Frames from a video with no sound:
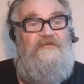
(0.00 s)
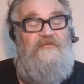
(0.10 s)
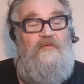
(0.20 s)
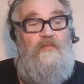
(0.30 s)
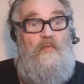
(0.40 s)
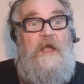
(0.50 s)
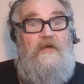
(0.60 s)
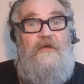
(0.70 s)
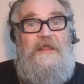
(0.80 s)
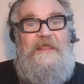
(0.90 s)
to
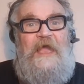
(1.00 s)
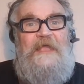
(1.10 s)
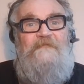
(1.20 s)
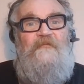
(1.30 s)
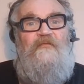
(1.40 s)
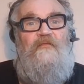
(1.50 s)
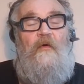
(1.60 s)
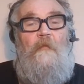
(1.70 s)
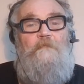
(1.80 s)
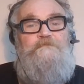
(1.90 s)
where it came
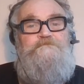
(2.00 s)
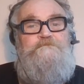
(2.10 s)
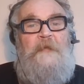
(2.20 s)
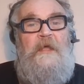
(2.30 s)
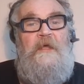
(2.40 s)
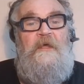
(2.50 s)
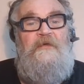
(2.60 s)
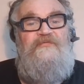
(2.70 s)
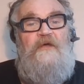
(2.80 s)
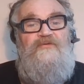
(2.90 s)
from.
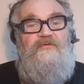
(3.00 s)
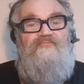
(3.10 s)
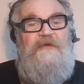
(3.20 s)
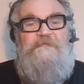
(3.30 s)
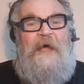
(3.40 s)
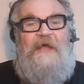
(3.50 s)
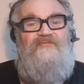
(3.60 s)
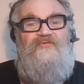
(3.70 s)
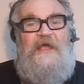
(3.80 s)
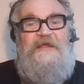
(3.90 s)
So to
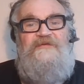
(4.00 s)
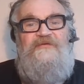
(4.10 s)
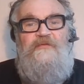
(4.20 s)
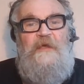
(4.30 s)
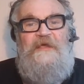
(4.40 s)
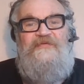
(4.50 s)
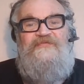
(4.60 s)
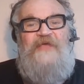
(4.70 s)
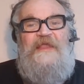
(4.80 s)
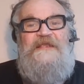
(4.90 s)
repatriate, to
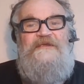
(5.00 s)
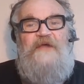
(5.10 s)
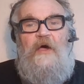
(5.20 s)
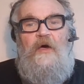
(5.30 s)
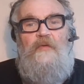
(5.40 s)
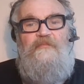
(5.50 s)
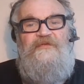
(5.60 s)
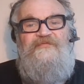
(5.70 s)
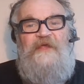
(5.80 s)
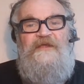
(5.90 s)
send home,
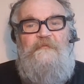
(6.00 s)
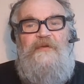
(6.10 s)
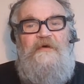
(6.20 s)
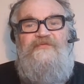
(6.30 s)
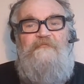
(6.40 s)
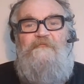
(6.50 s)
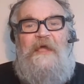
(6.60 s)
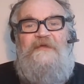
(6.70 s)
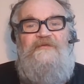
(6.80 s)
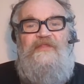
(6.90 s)
to send a person
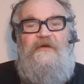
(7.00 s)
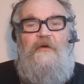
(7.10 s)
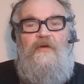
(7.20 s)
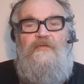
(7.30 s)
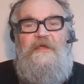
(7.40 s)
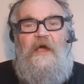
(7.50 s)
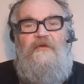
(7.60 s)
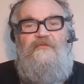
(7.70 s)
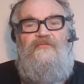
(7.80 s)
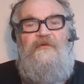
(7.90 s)
back to their own
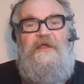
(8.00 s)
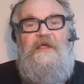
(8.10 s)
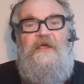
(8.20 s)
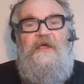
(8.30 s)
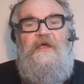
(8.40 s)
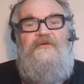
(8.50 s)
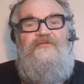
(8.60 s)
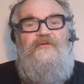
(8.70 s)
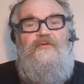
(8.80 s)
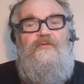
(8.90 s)
country,
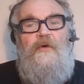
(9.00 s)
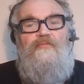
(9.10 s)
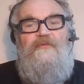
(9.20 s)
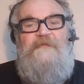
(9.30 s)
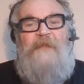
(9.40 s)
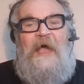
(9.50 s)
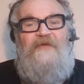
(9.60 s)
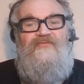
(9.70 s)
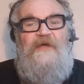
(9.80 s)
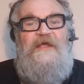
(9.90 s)
to
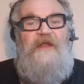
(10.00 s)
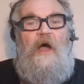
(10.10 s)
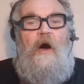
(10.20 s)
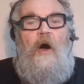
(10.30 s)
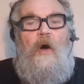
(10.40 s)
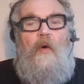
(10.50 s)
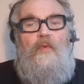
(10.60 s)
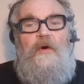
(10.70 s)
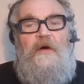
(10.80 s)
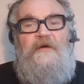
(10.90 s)
repatriate
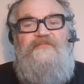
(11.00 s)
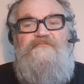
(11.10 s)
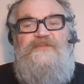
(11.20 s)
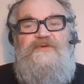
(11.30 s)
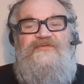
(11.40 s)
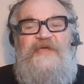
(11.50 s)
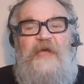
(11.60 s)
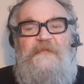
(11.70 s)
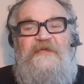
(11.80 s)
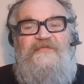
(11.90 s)
artworks,
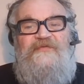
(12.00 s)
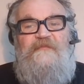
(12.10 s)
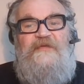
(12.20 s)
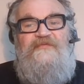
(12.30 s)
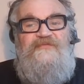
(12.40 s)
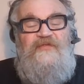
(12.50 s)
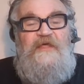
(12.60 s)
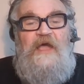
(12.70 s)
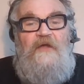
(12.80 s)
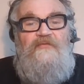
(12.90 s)
museum exhibits to the
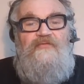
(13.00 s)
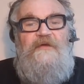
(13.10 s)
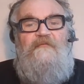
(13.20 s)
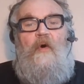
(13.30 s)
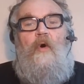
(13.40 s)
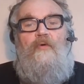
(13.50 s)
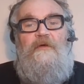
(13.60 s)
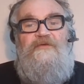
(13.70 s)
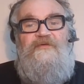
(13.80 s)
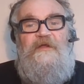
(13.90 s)
country of
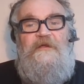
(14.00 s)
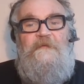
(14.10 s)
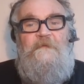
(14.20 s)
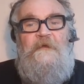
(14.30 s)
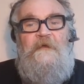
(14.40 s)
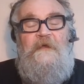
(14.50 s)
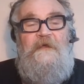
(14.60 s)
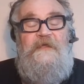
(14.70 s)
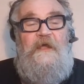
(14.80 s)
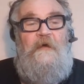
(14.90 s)
origin.
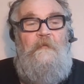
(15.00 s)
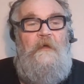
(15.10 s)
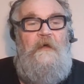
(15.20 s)
I